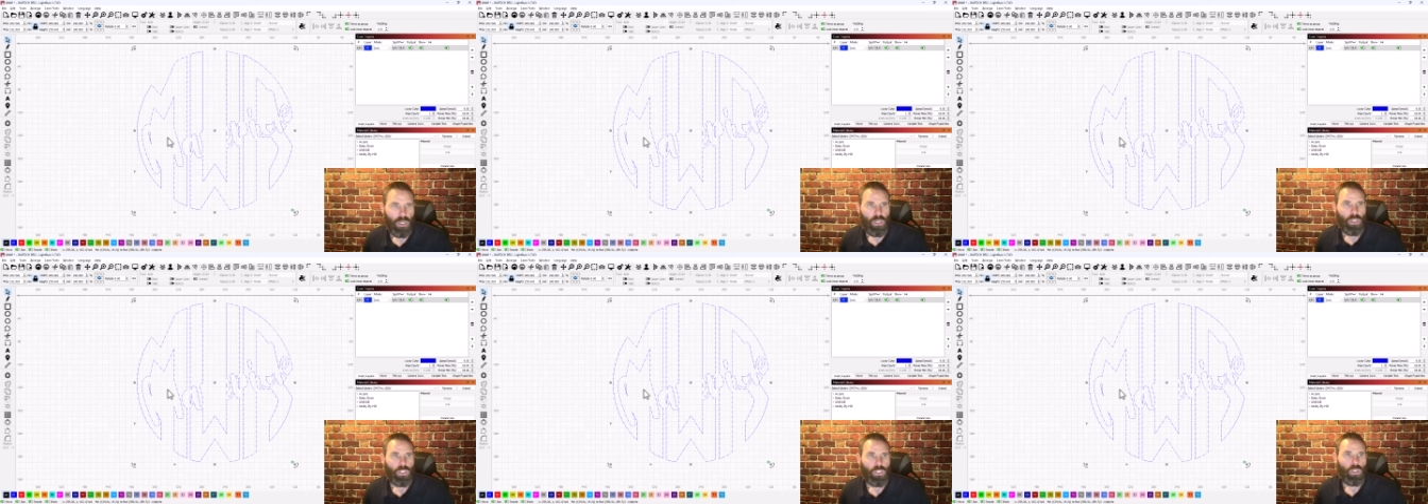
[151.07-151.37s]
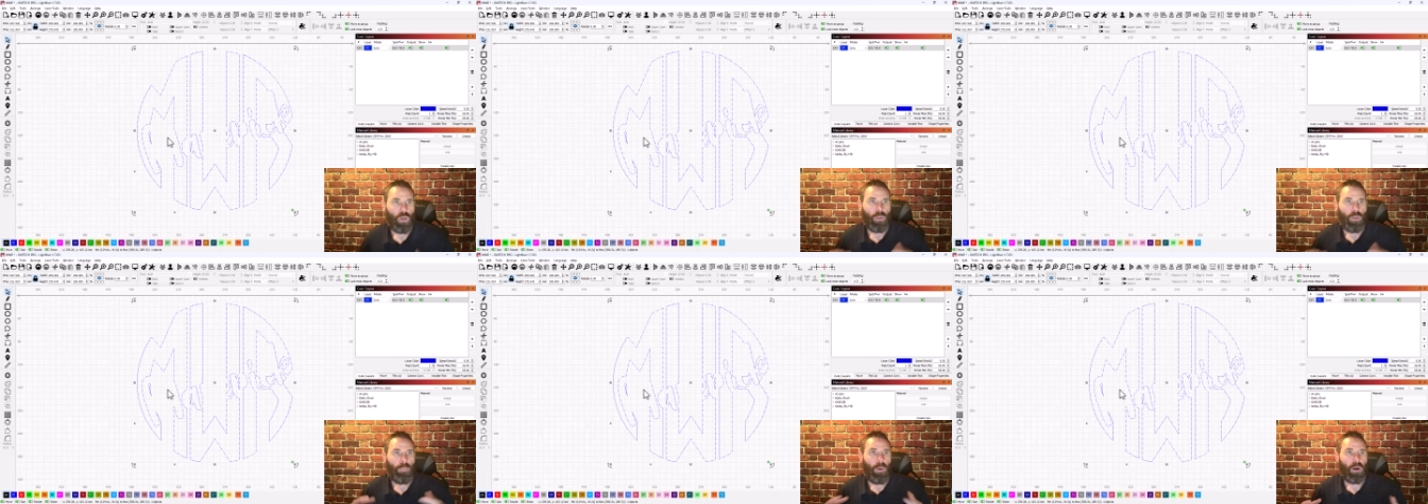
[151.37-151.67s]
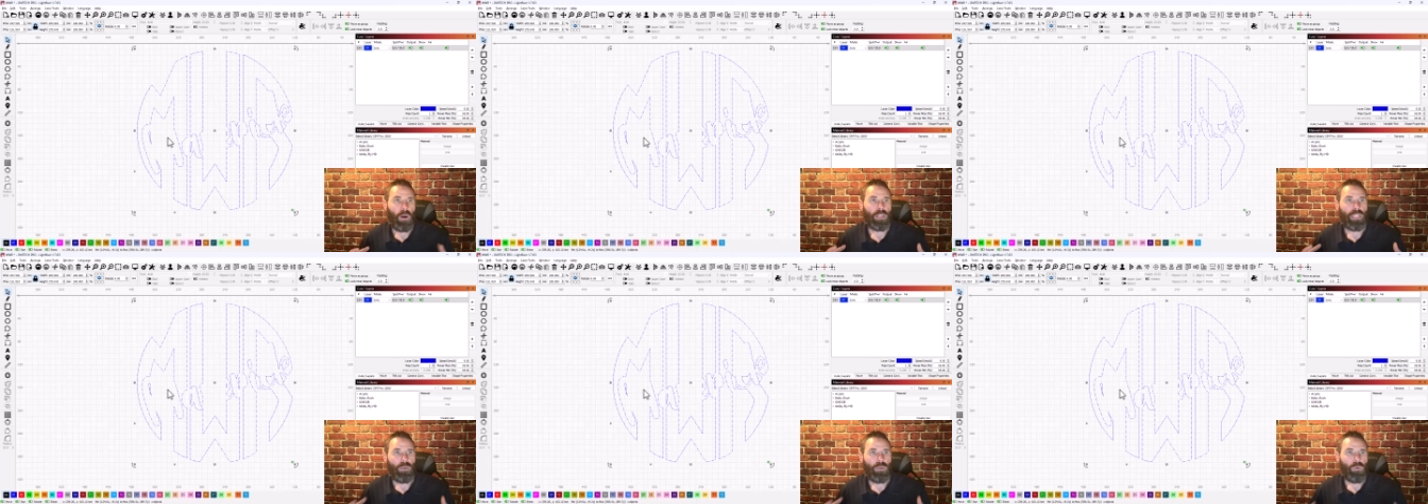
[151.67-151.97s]
So the
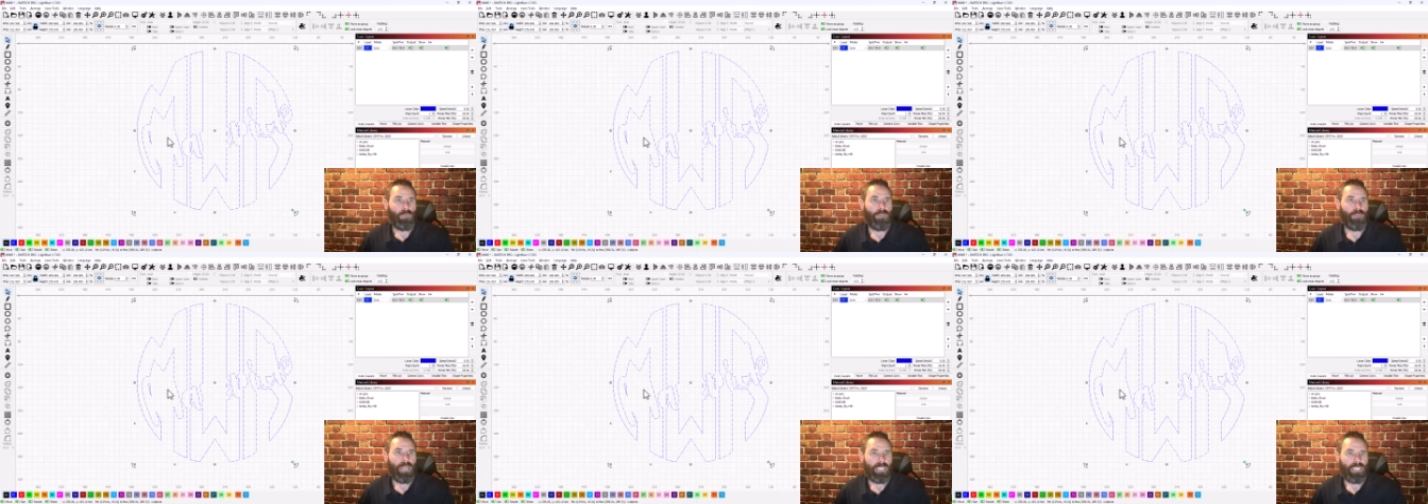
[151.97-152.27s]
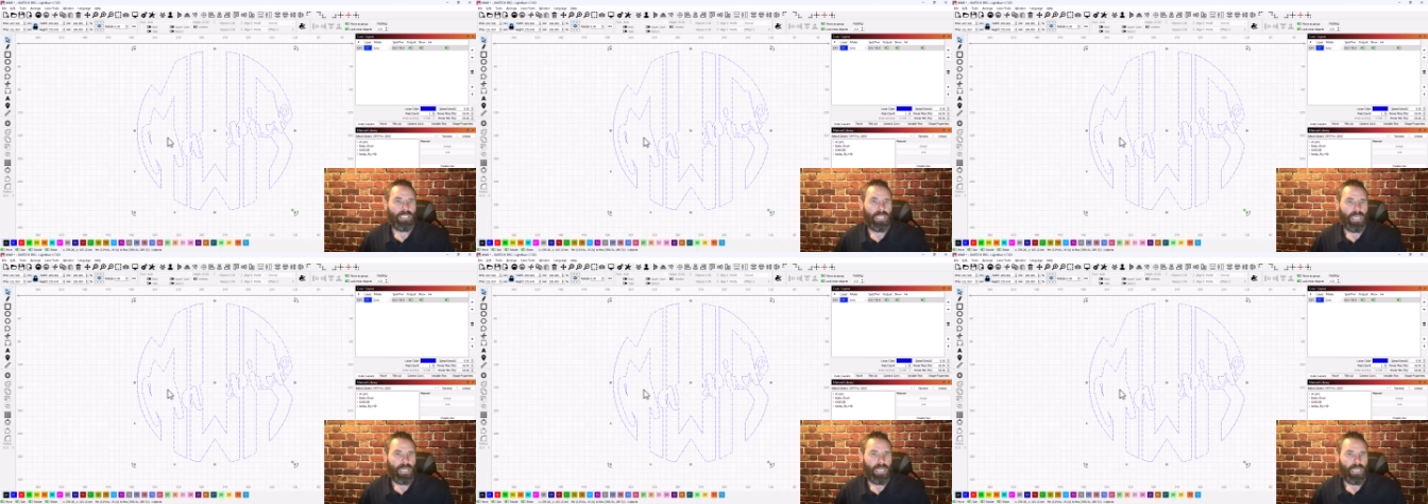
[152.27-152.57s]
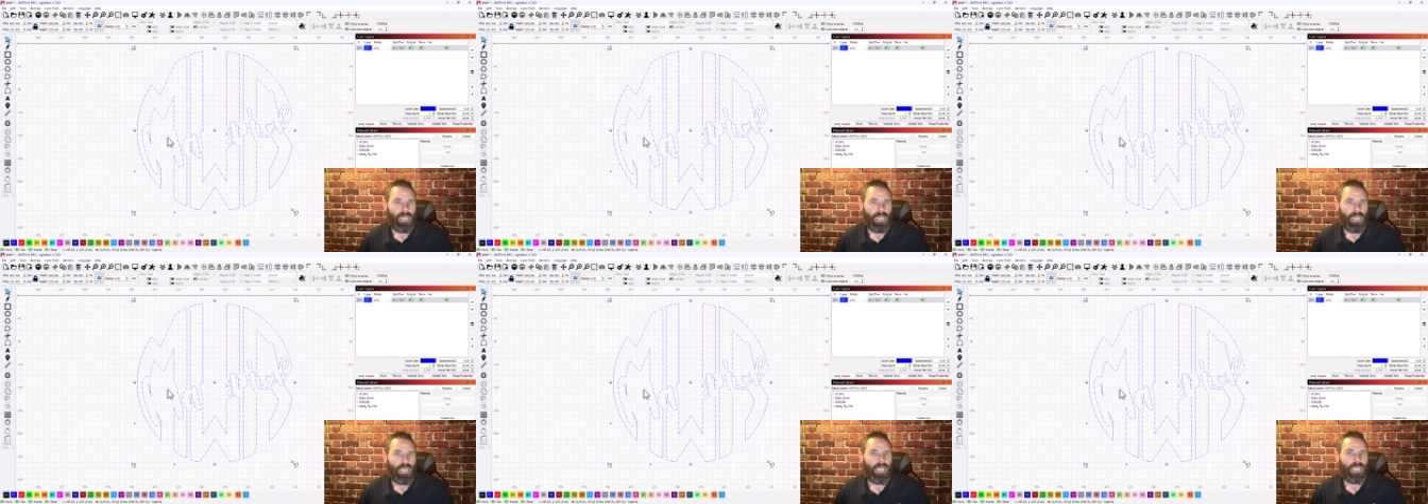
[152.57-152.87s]
part that we're missing
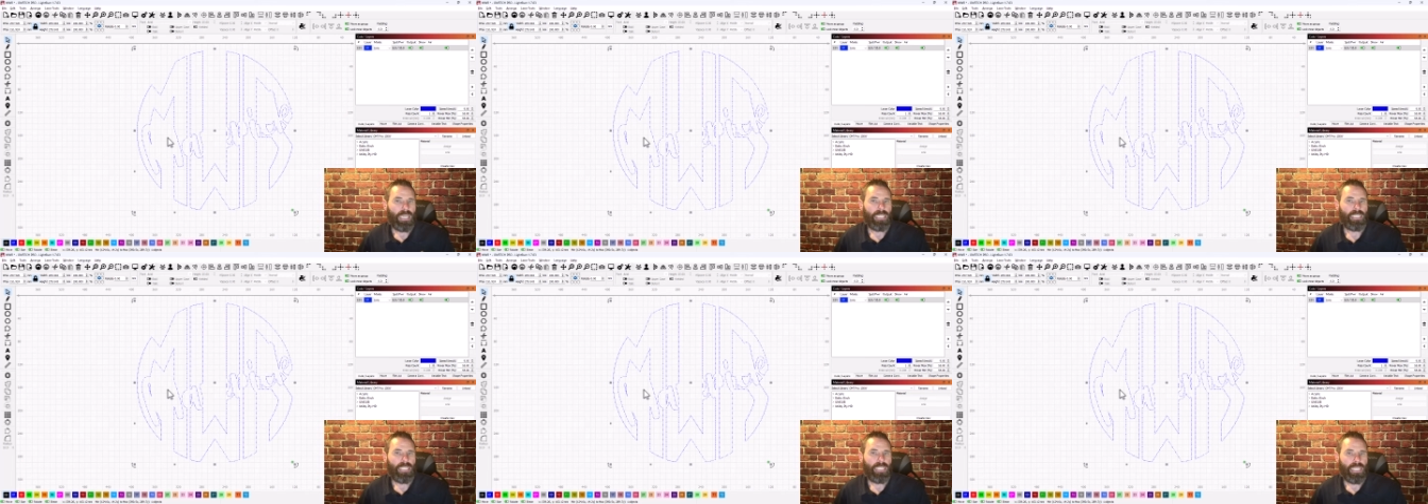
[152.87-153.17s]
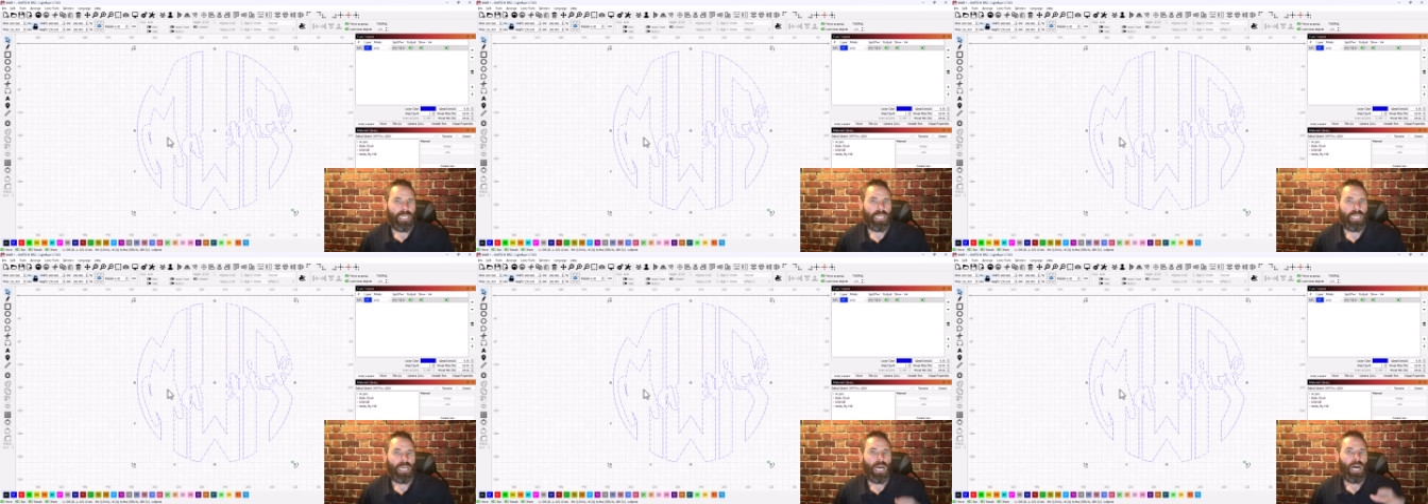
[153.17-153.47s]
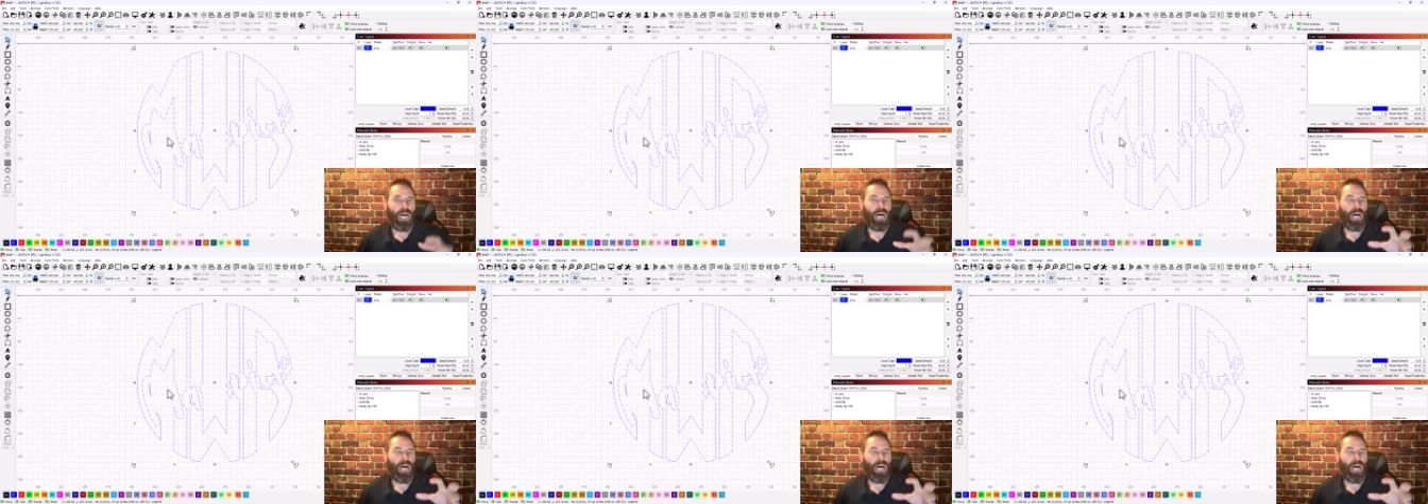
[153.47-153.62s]
is the